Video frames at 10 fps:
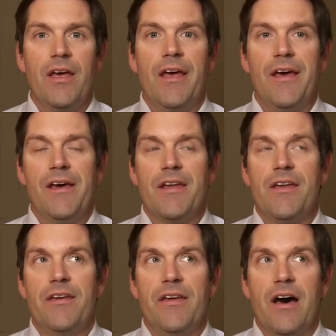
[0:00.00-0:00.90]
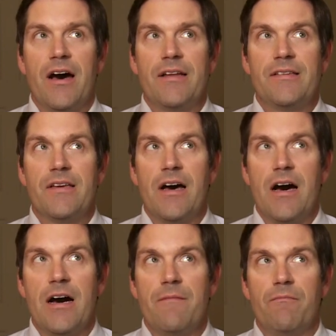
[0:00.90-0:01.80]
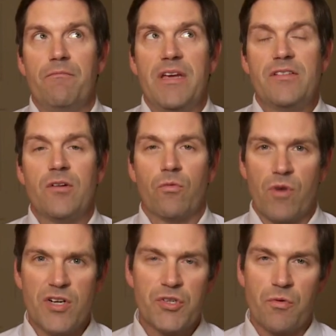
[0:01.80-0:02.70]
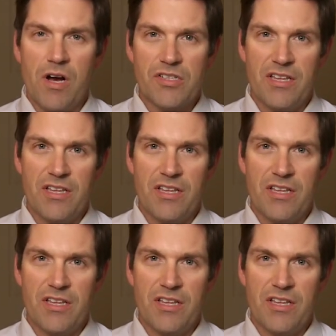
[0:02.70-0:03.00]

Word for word: and not uh, be so rush rush.